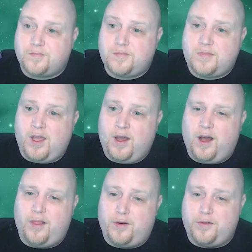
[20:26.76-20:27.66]

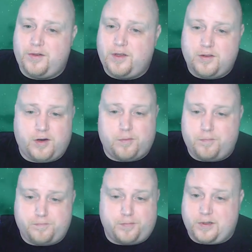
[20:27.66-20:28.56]
They're
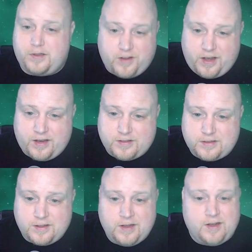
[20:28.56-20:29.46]
pretty fast.
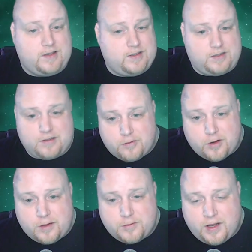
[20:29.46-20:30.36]
They still have
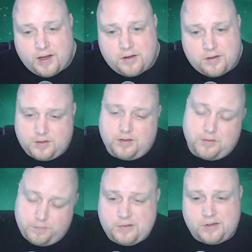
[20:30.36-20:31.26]
ramshackle, so
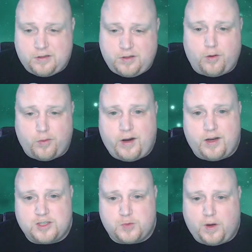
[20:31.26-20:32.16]
they're all right
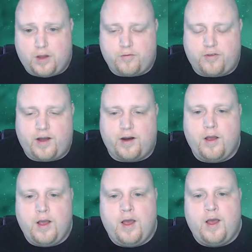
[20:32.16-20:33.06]
against small arm fire.
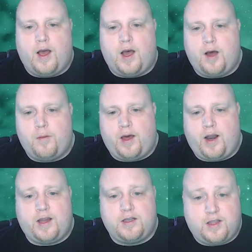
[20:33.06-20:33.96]
And I
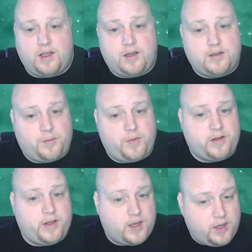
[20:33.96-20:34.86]
just think something
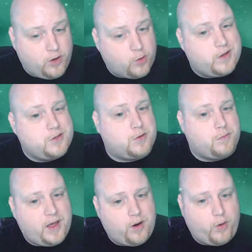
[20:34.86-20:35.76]
like kill rigs or
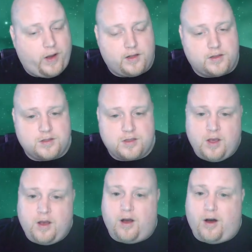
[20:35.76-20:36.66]
battle wagons,
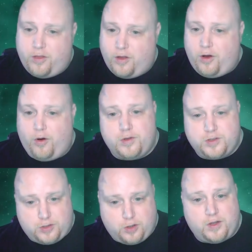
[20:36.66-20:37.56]
although
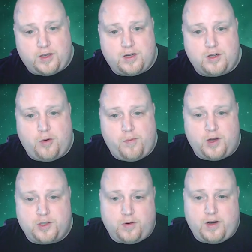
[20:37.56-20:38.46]
certainly can do a
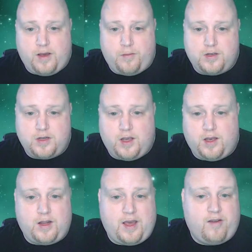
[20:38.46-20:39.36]
bunch more damage
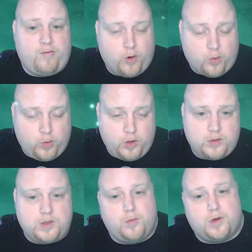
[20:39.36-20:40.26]
and have more wounds
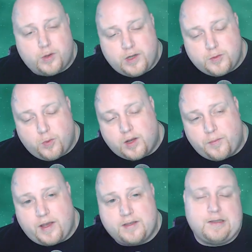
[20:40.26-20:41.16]
and more transport
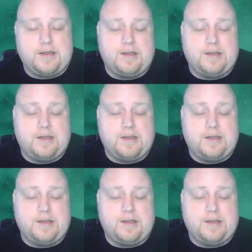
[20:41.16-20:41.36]
capacity,